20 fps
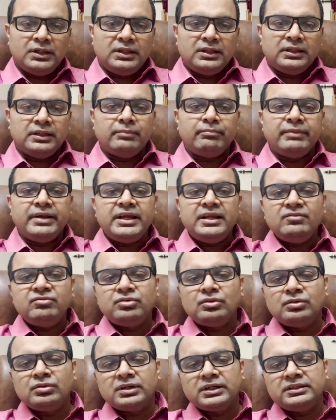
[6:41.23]
The main
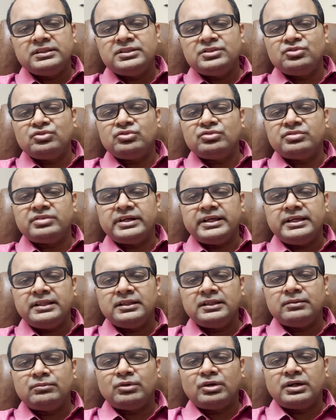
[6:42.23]
focus is to train
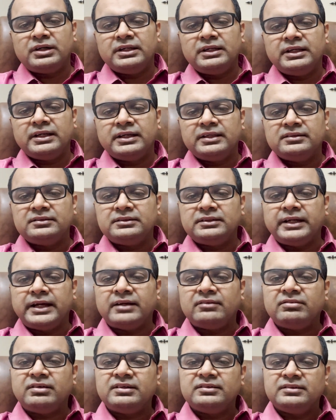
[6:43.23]
the model against
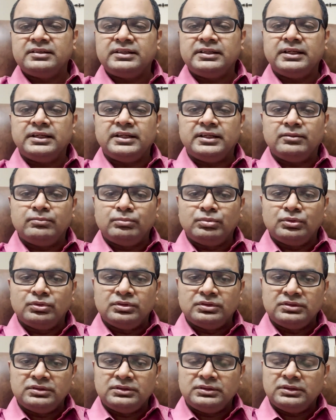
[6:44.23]
adversarial
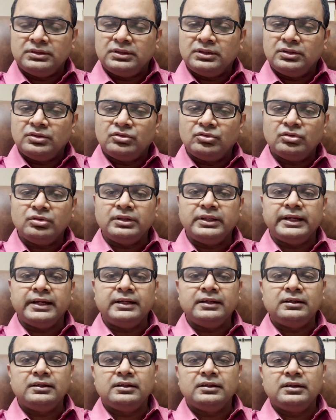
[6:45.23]
inputs so
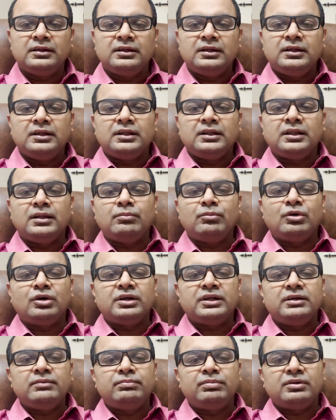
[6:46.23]
that the
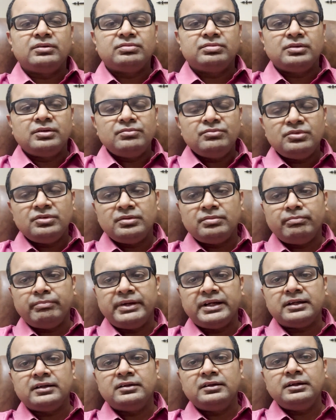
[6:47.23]
model performs
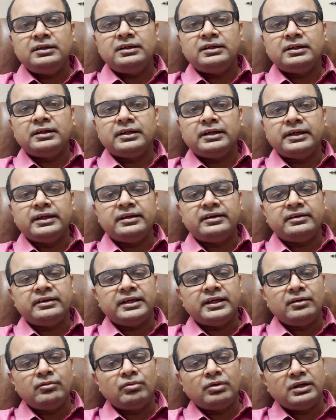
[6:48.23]
better in
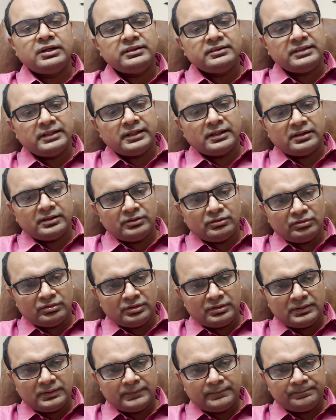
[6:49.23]
real-world
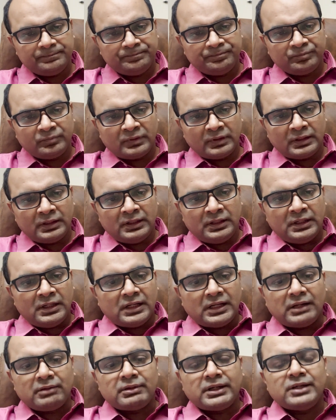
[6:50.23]
scenarios.
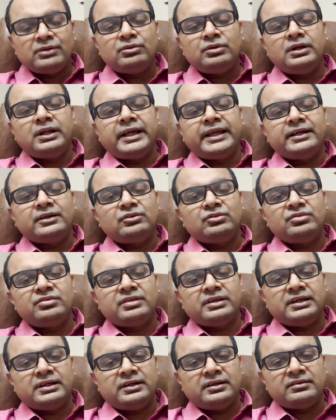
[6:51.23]
Now I would like to
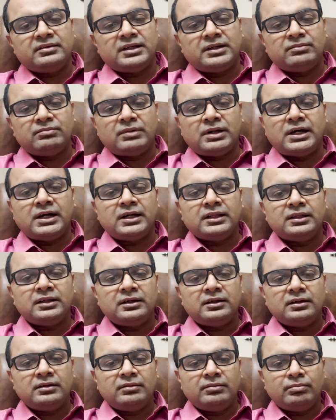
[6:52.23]
share some
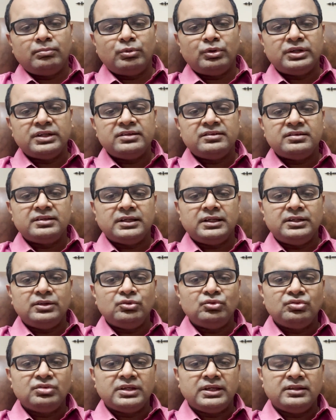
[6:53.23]
other potential
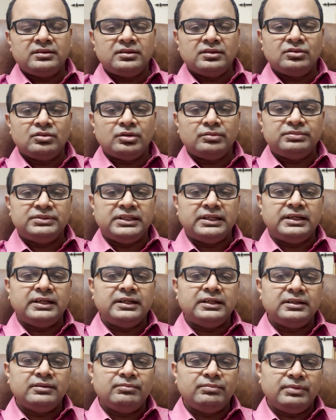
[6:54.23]
use cases of
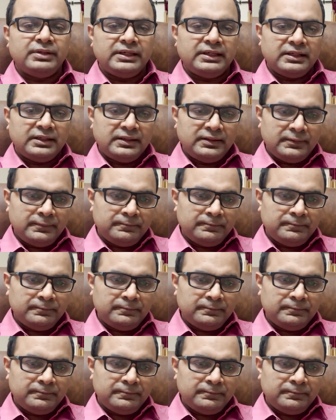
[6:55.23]
generative AI,